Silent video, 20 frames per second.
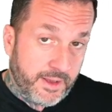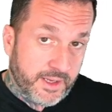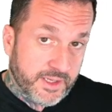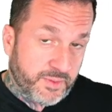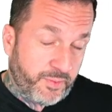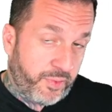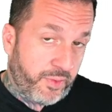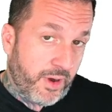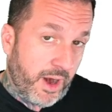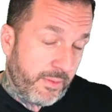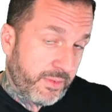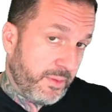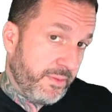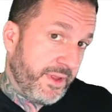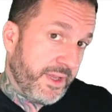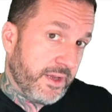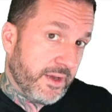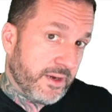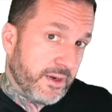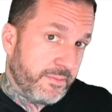is
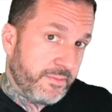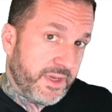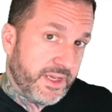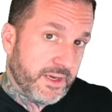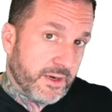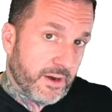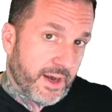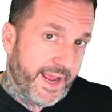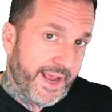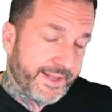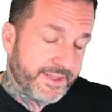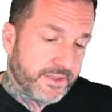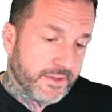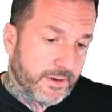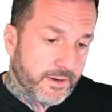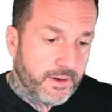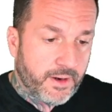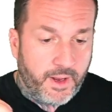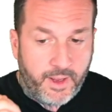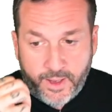probably going to be your
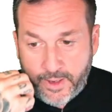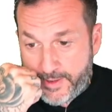answer.